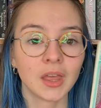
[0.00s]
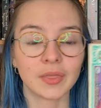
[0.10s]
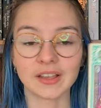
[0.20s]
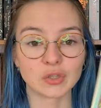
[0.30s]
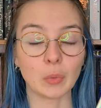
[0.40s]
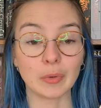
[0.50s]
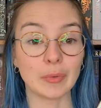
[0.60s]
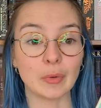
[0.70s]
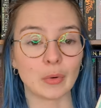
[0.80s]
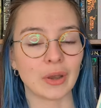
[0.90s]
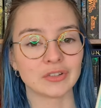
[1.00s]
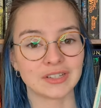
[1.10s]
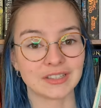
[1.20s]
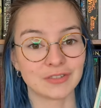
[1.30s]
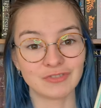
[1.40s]
that's not what people were
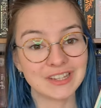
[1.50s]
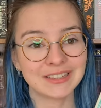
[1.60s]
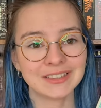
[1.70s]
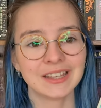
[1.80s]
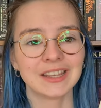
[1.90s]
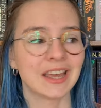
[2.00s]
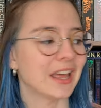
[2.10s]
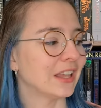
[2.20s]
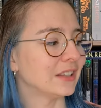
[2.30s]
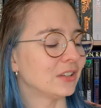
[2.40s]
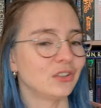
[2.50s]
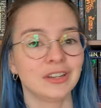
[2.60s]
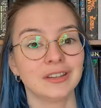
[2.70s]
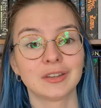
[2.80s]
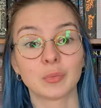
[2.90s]
interested in reading and you
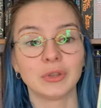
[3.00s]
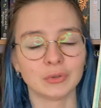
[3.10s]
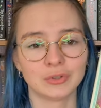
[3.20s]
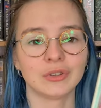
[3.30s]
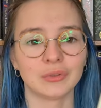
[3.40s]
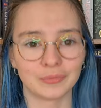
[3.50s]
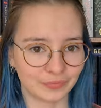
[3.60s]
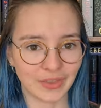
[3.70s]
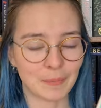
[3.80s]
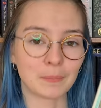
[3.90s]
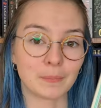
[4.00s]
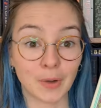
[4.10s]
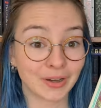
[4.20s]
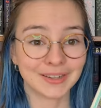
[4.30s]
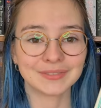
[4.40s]
needed to appeal to that
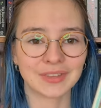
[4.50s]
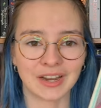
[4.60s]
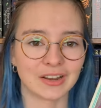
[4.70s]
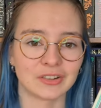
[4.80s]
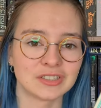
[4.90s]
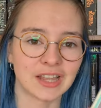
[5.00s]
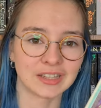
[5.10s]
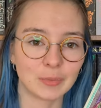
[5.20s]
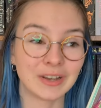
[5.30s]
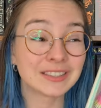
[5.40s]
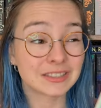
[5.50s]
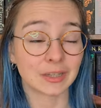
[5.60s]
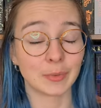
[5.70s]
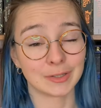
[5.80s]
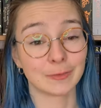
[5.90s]
market, and I can understand, but it is
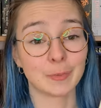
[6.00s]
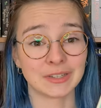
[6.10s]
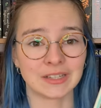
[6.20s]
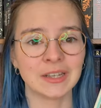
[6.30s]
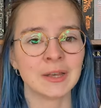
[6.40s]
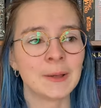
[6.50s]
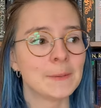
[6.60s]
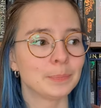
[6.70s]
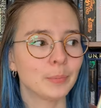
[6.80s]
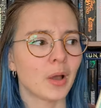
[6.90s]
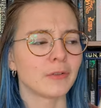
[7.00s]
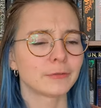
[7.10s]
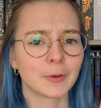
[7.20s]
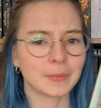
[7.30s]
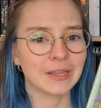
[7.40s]
still a bit of a pity. But
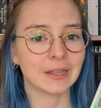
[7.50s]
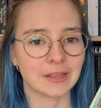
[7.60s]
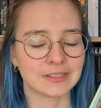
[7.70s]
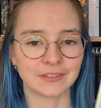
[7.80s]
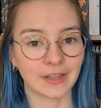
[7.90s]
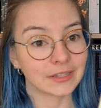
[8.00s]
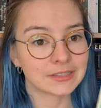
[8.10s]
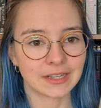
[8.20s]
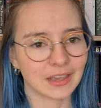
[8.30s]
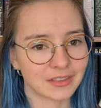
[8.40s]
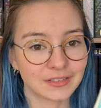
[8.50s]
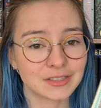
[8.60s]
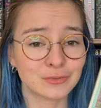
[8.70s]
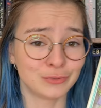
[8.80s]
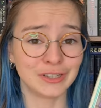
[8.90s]
for it being a classic fantasy, I think this
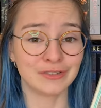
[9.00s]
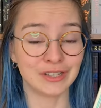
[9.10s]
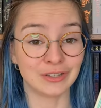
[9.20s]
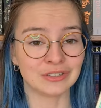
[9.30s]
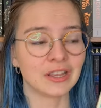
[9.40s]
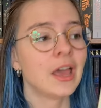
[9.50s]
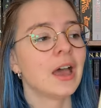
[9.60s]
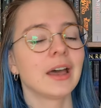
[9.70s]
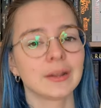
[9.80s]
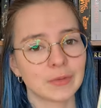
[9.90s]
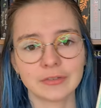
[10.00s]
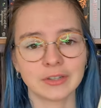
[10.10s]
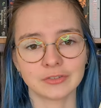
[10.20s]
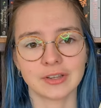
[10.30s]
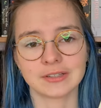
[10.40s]
is really, really good and I'm
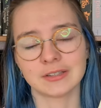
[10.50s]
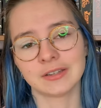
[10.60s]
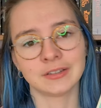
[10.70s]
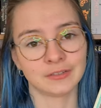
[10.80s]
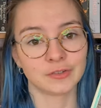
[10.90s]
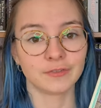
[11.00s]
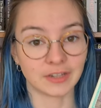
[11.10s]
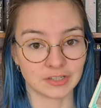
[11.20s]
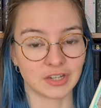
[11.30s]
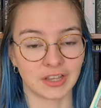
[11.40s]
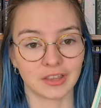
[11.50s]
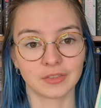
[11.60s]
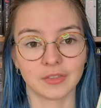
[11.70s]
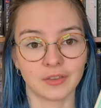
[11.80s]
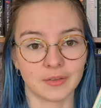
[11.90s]
definitely interested in finishing
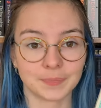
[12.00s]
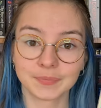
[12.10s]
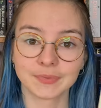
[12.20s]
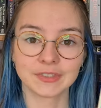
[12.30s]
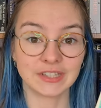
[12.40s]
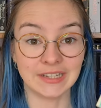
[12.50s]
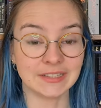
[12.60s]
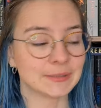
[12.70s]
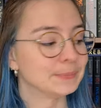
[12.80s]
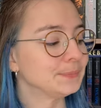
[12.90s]
the series.